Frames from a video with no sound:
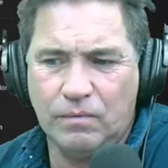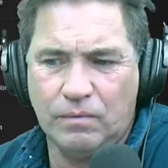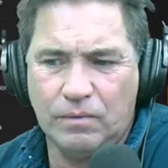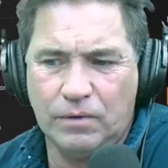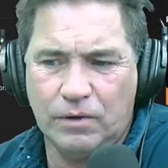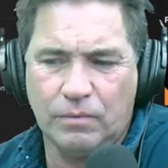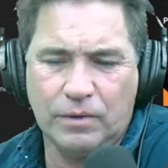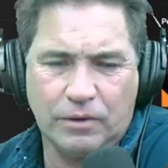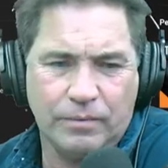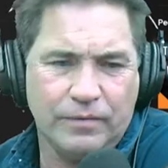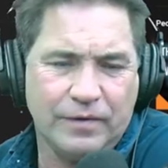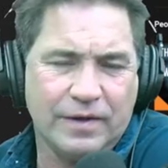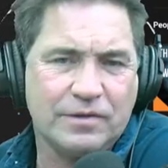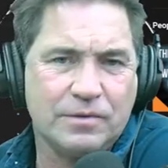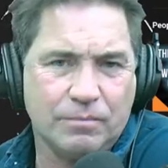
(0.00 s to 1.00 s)
you know, look, we've
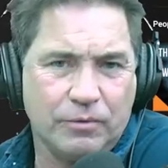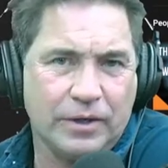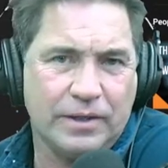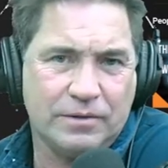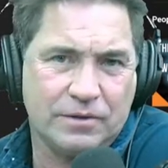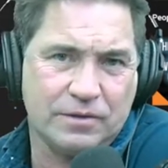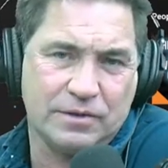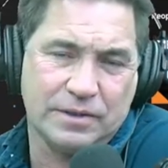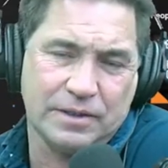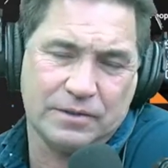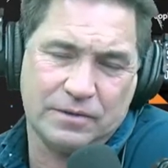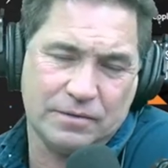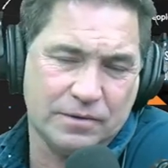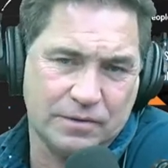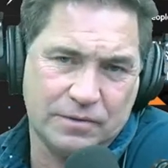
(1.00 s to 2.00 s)
had some great success
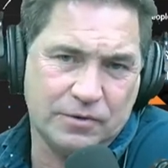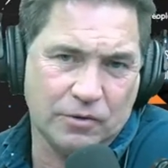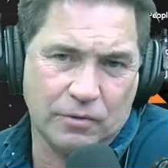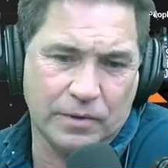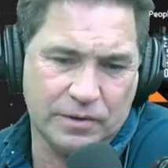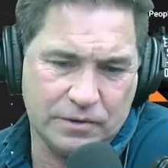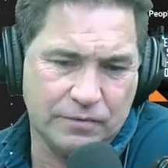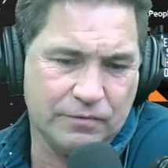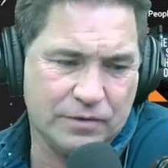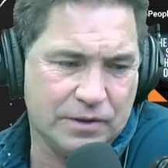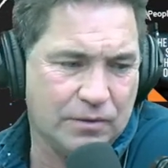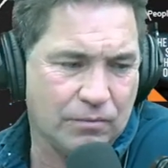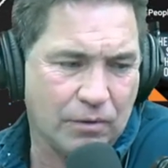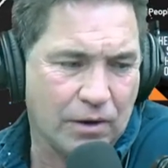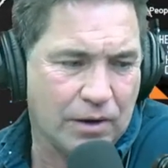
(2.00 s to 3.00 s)
stories. You've
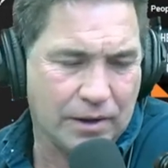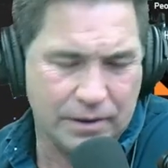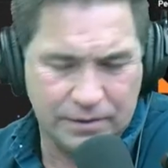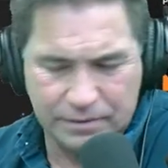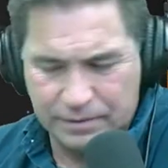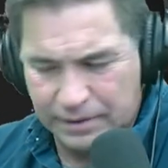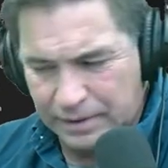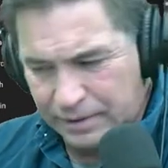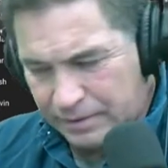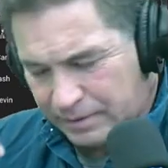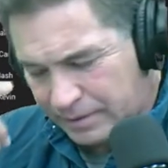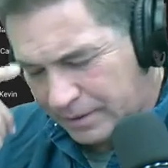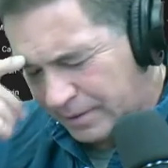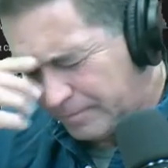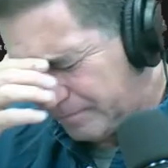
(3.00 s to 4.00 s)
seen Ron and
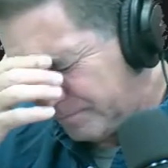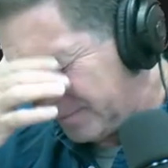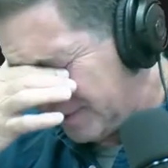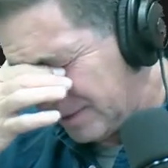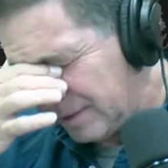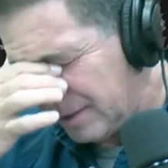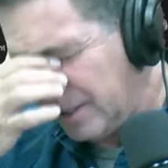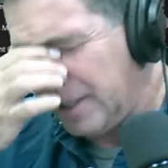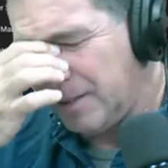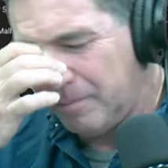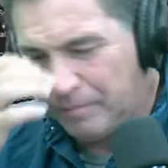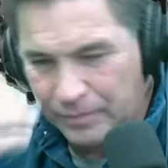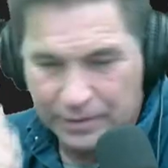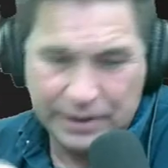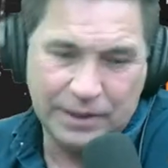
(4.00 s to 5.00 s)
and um,
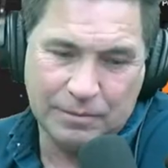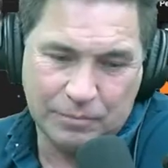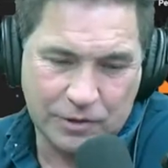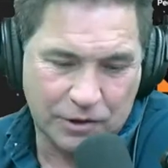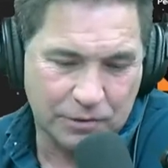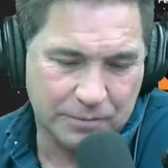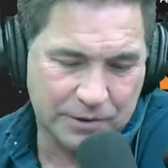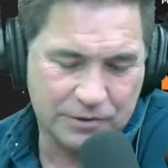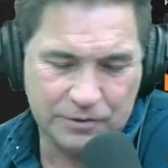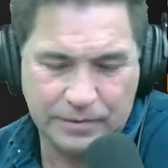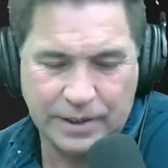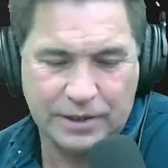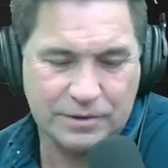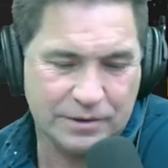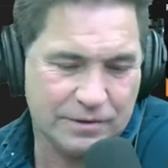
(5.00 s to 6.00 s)
Liam. Liam called me too.
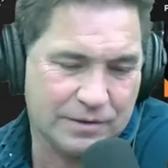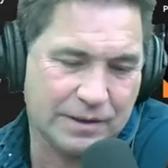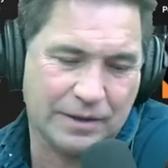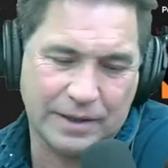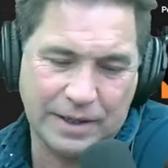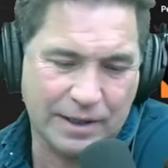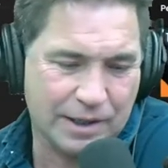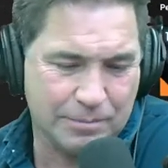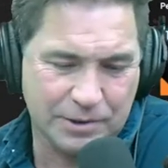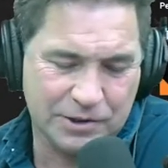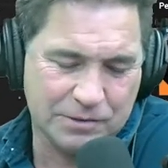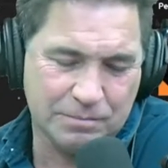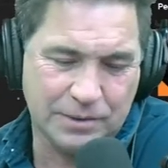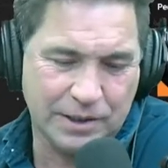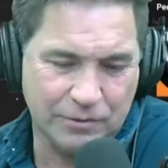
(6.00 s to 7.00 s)
Actually, he's like, hey, "I got a
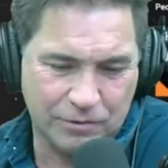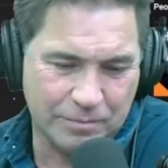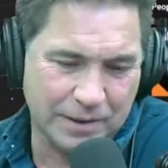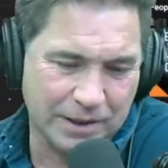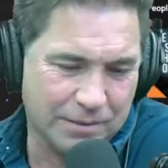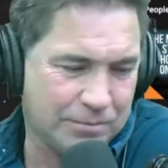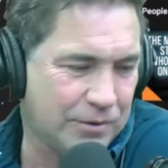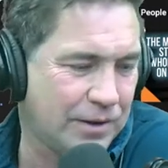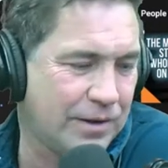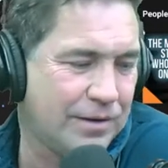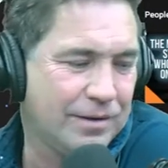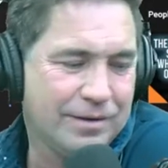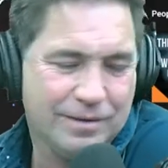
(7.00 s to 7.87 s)
bunch of money. Where am I going to put it?"